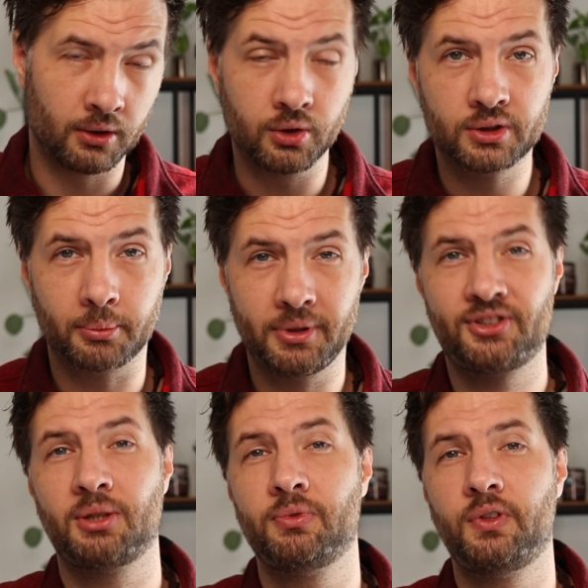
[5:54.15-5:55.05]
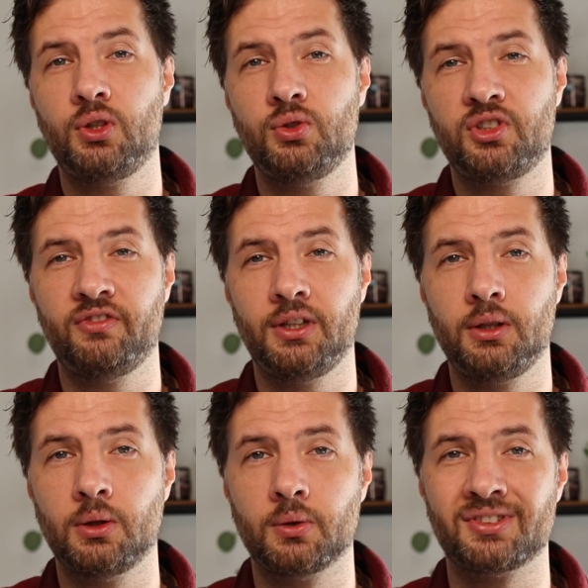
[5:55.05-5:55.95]
looked a bit some of the YouTube
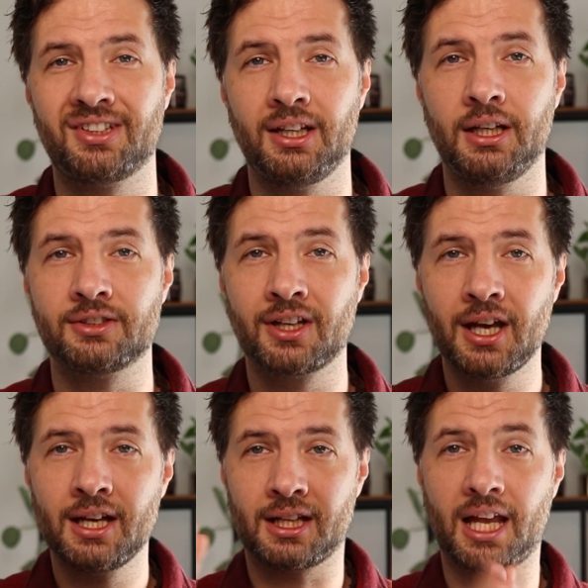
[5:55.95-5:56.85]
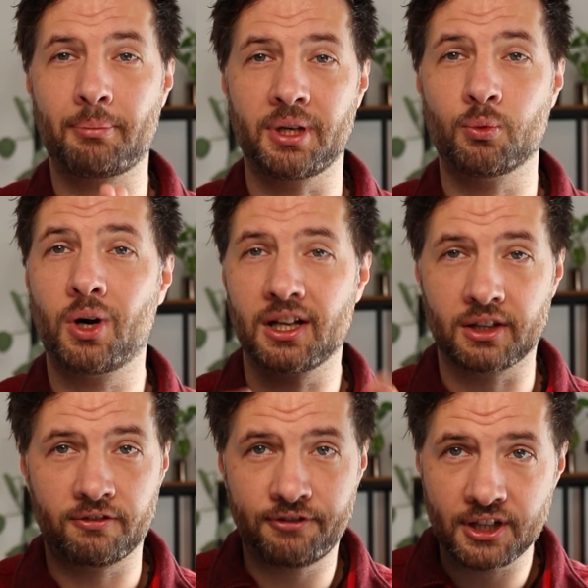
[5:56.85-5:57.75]
videos, is clapping. While
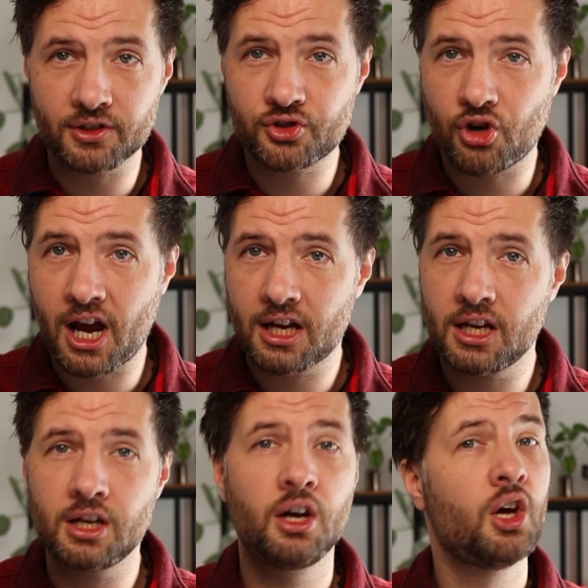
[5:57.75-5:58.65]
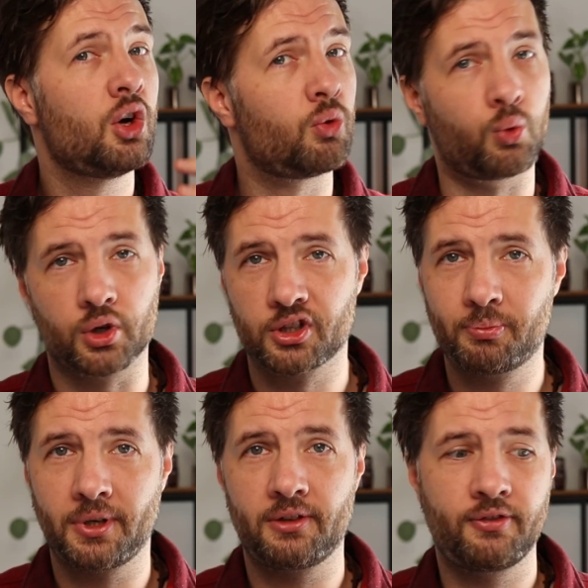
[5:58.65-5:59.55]
the finger tracking works
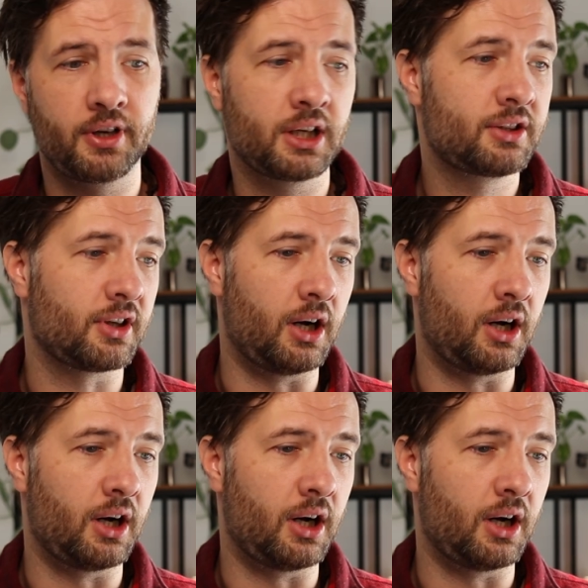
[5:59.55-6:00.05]
perfect,